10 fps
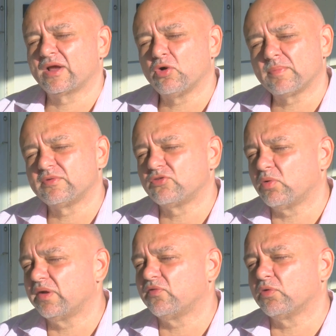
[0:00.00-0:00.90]
I go up to
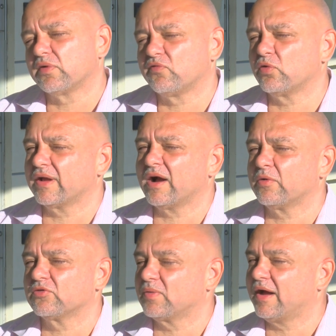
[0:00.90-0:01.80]
24 to 40
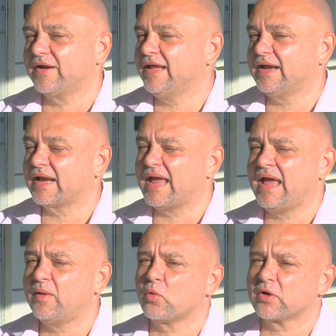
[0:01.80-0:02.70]
hours without eating
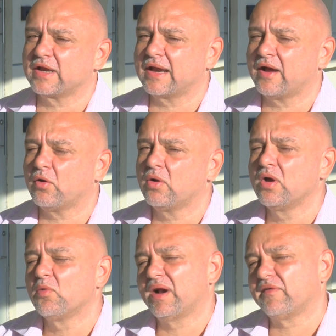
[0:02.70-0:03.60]
and working out
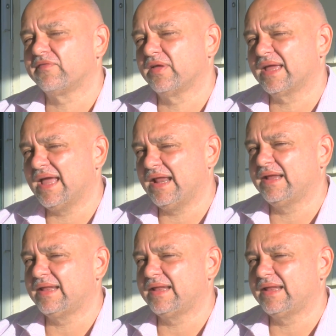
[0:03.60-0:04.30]
without feeling any